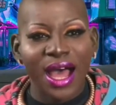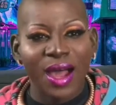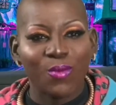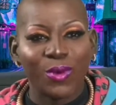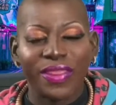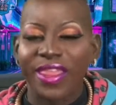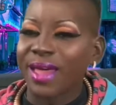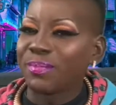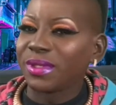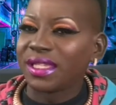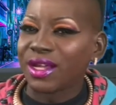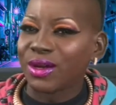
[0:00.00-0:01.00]
with
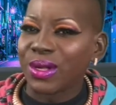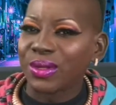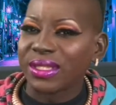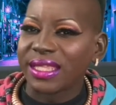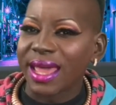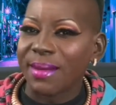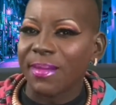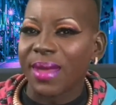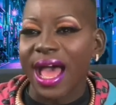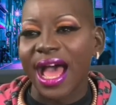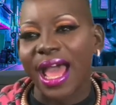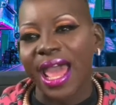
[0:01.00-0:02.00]
episodes that
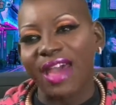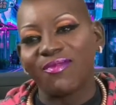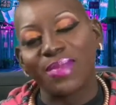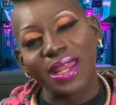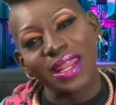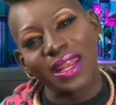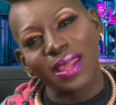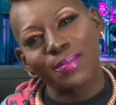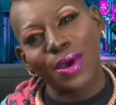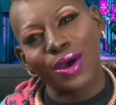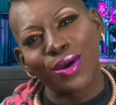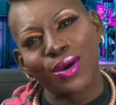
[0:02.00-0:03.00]
I have been in
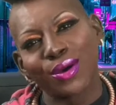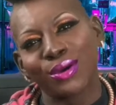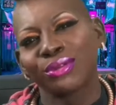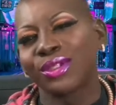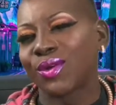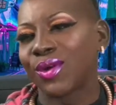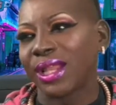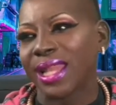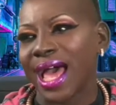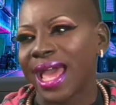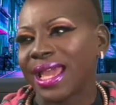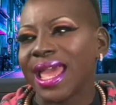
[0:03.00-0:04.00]
Pose, or
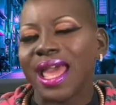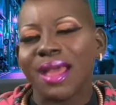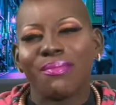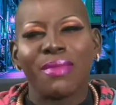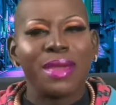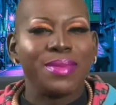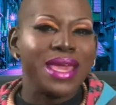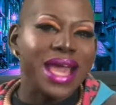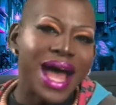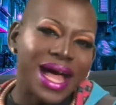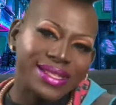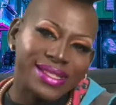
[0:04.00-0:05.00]
like maybe
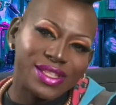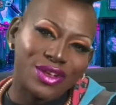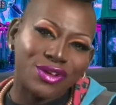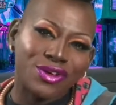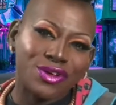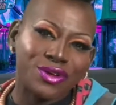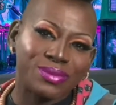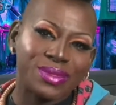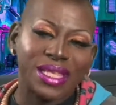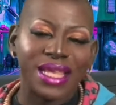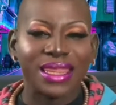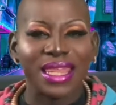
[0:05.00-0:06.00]
costumes
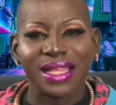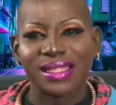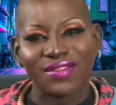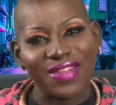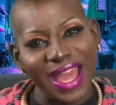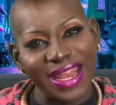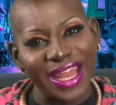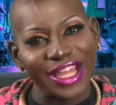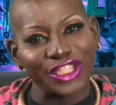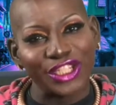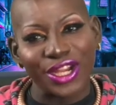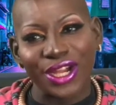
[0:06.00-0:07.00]
and things of that
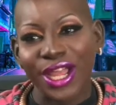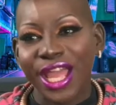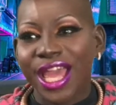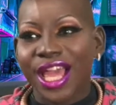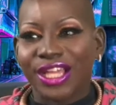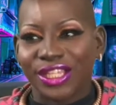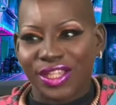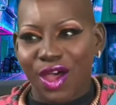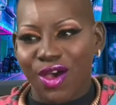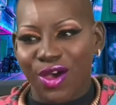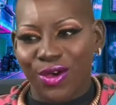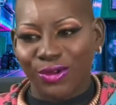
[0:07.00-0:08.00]
nature.
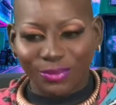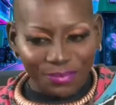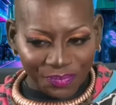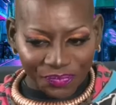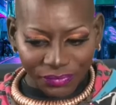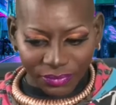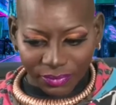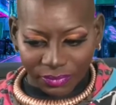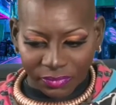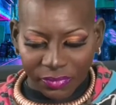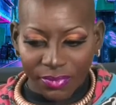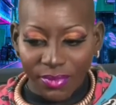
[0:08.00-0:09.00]
So
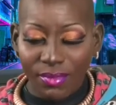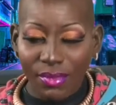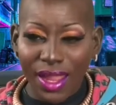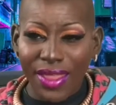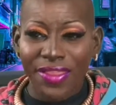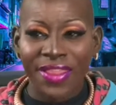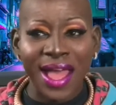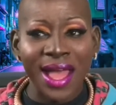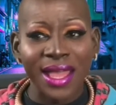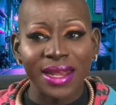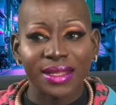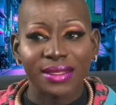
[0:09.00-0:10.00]

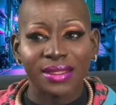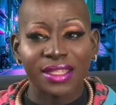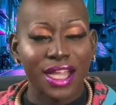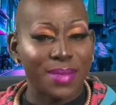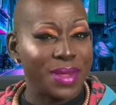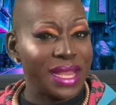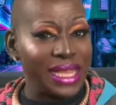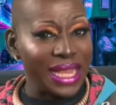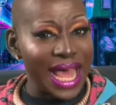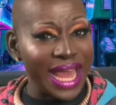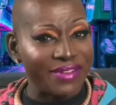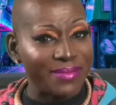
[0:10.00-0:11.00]
that took up a
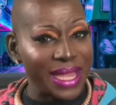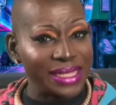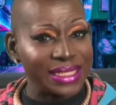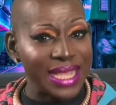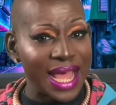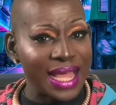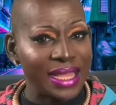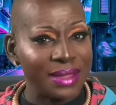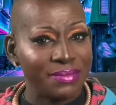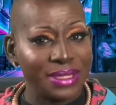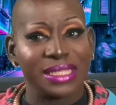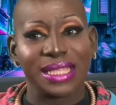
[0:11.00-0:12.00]
lot of my time
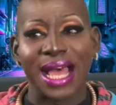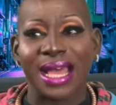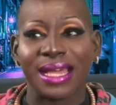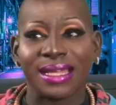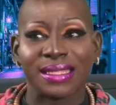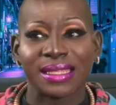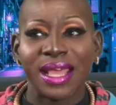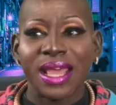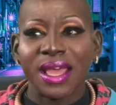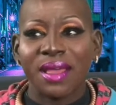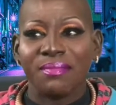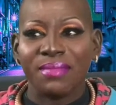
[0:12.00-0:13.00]
besides
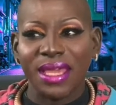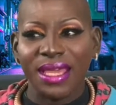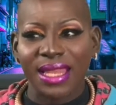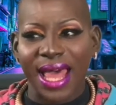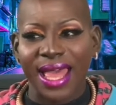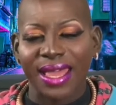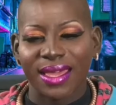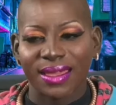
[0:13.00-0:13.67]
me, like,